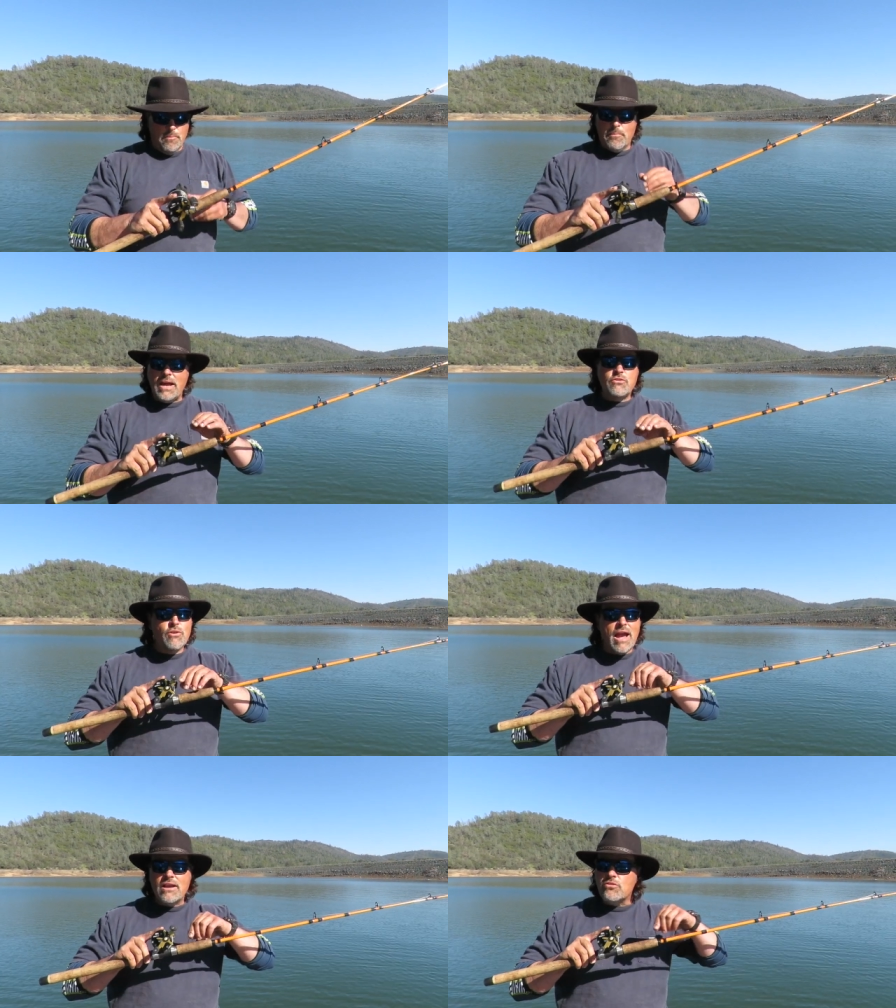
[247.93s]
My
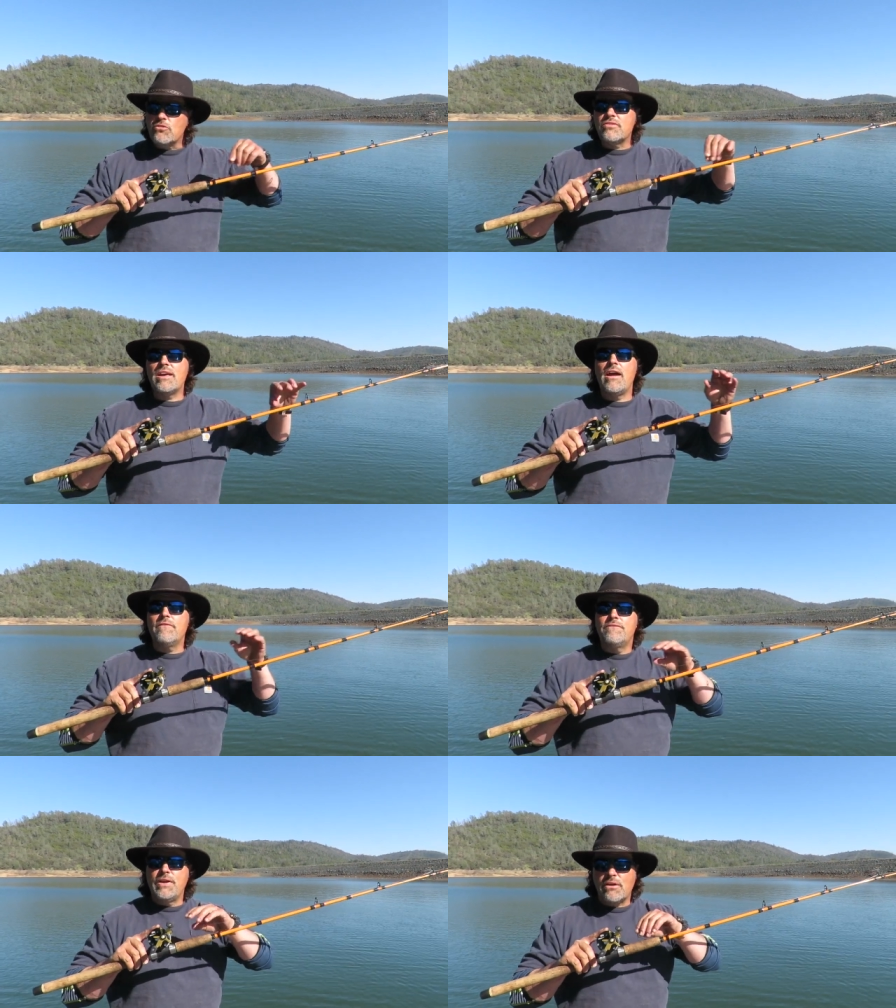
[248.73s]
drags are
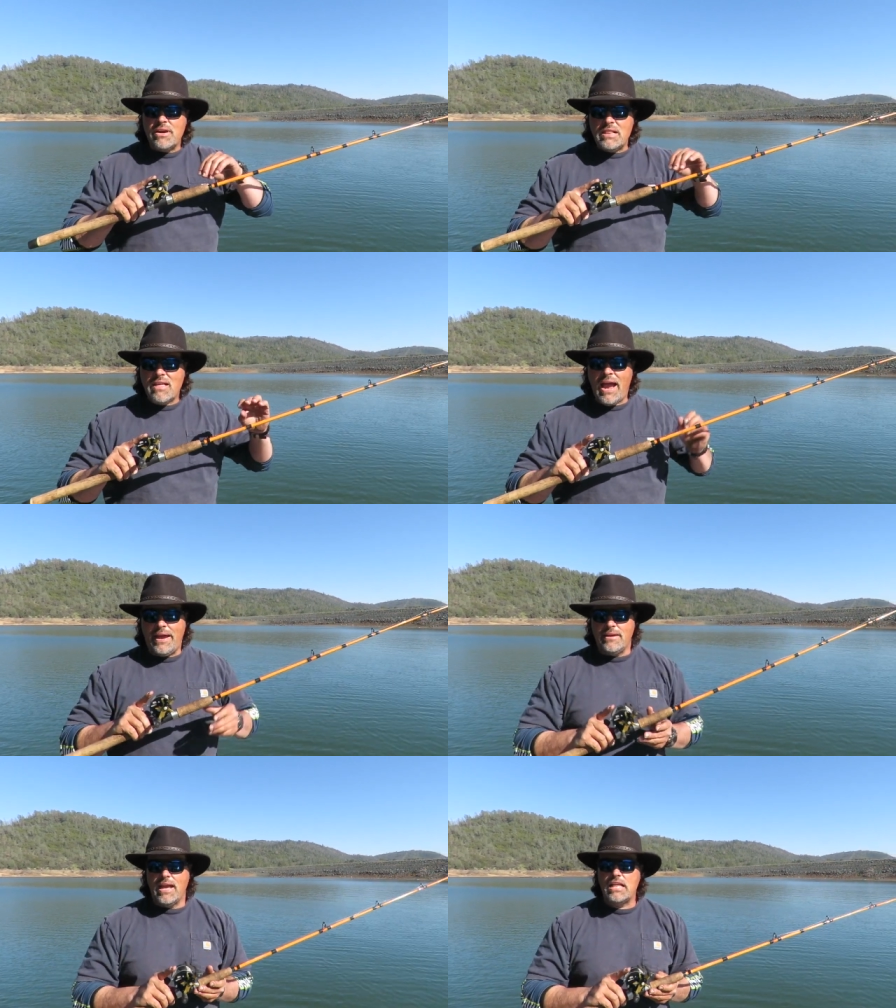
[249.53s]
set very
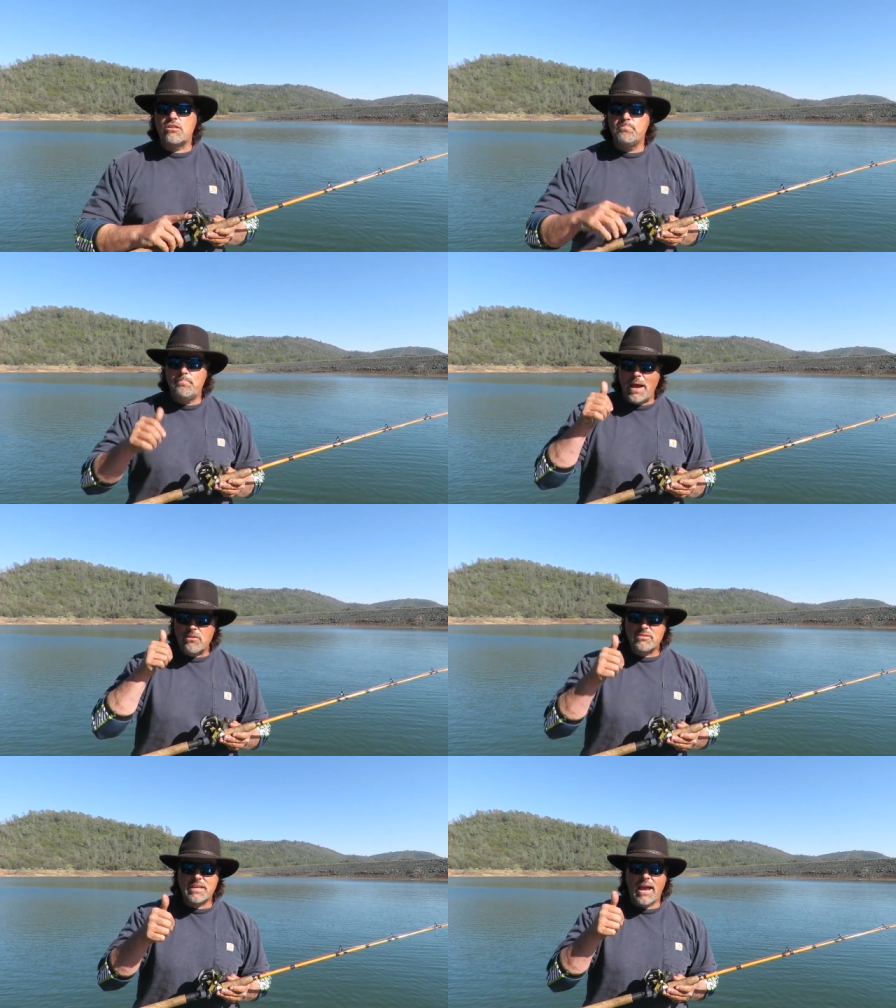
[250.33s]
light. It's
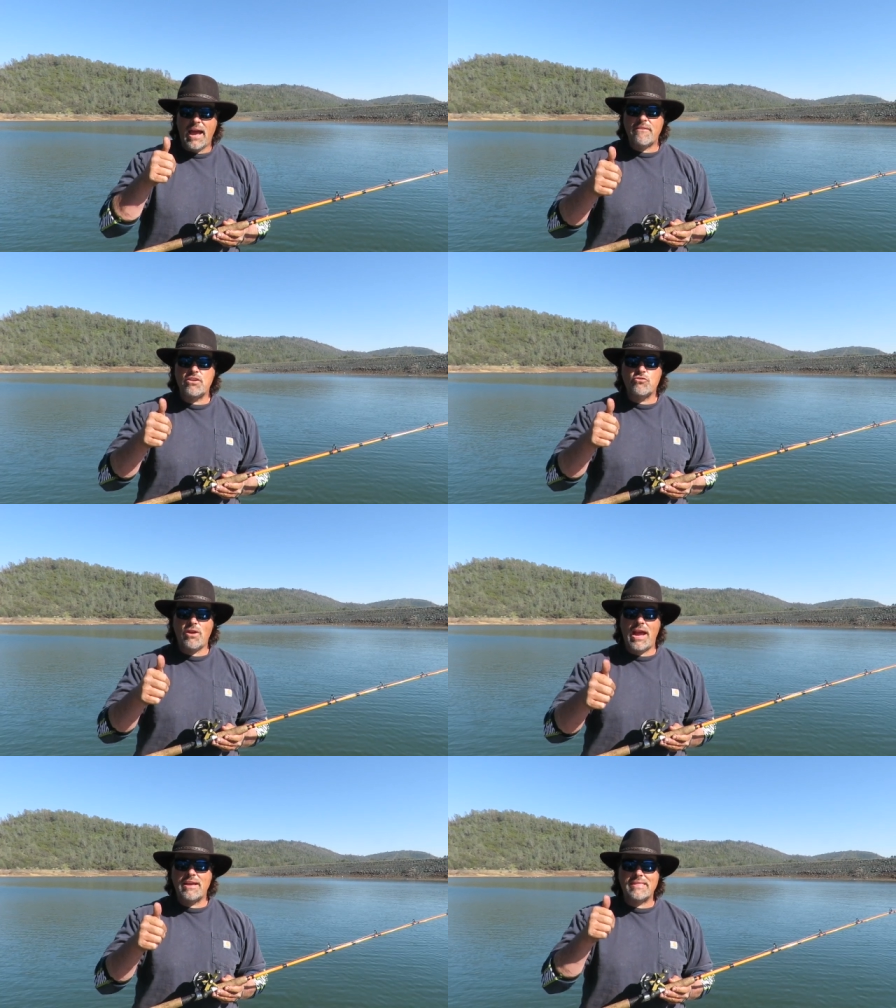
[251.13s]
better to have a
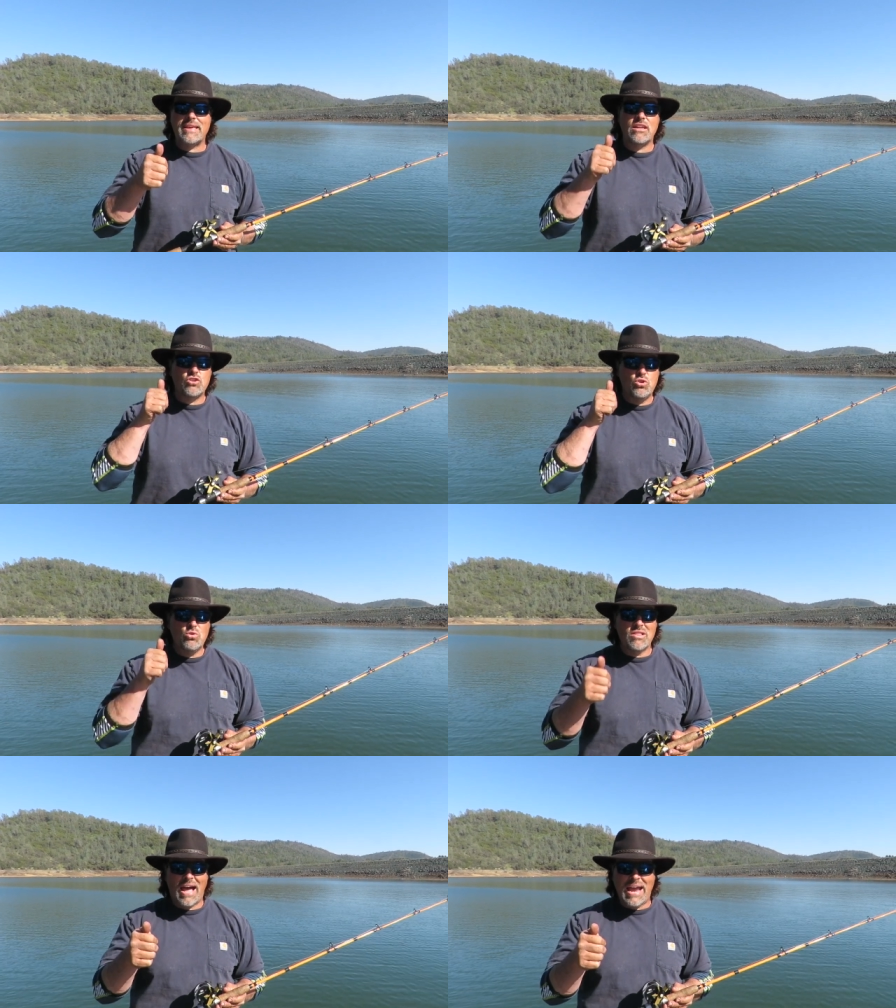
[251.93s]
drag set
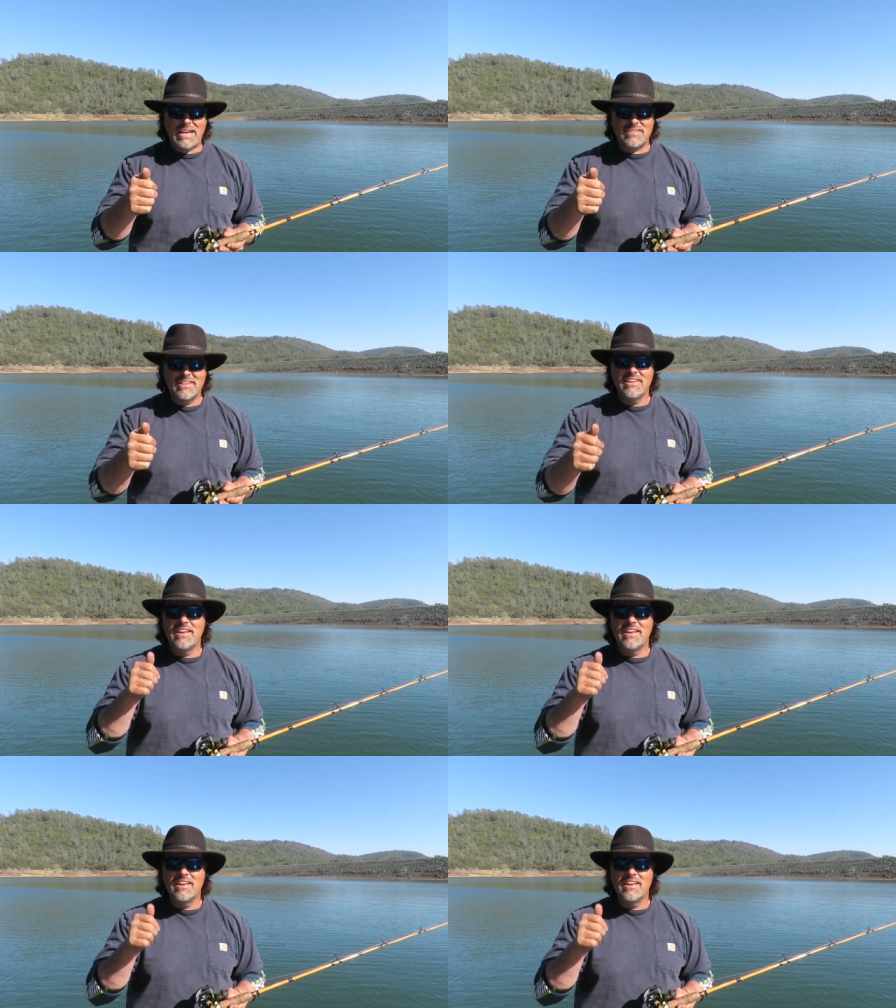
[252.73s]
too light